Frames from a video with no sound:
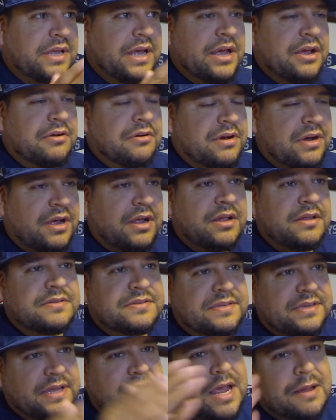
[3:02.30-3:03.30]
Lyle
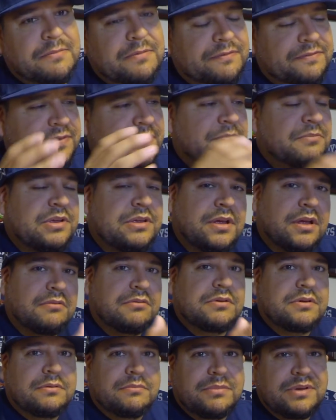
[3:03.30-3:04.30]
Collins, Cameron Fleming. I
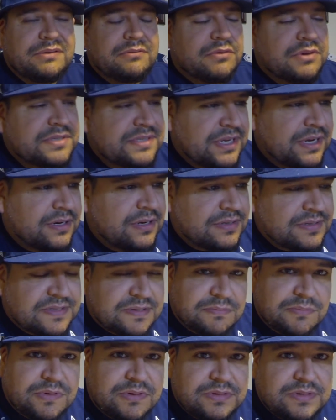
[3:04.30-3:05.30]
mean, we're talking
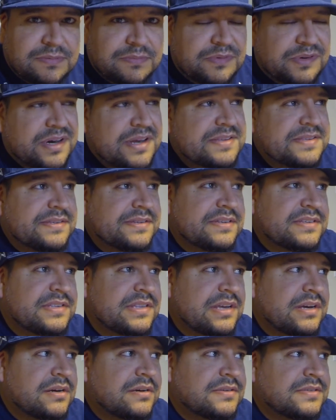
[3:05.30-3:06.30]
some craziness
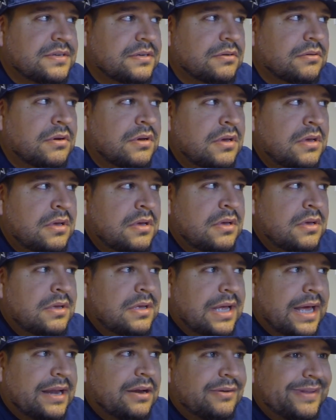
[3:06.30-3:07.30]
there. So
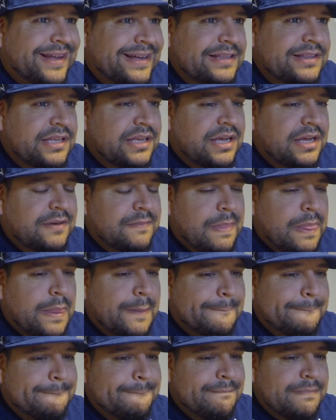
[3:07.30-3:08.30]
I don't like that.
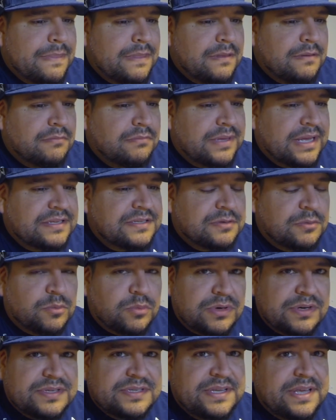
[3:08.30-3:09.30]
That's a
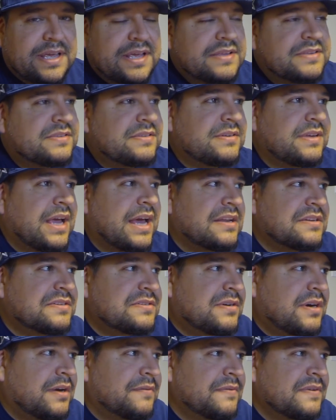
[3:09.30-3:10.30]
worst case
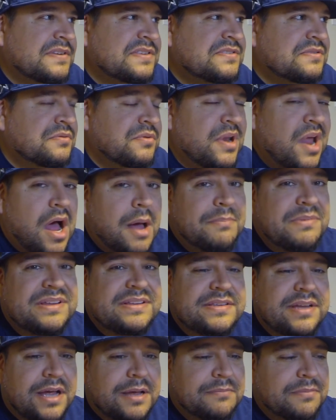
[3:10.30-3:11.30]
catastrophic
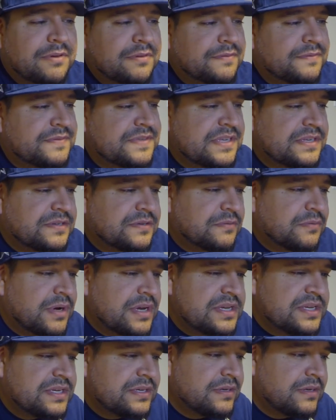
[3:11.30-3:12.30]
tsunami type of
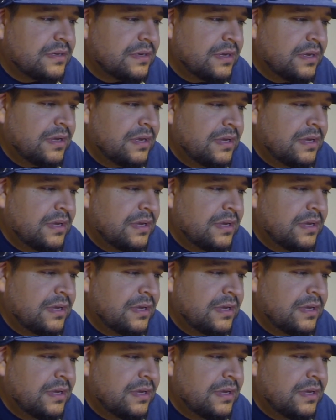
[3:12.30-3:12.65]
situation.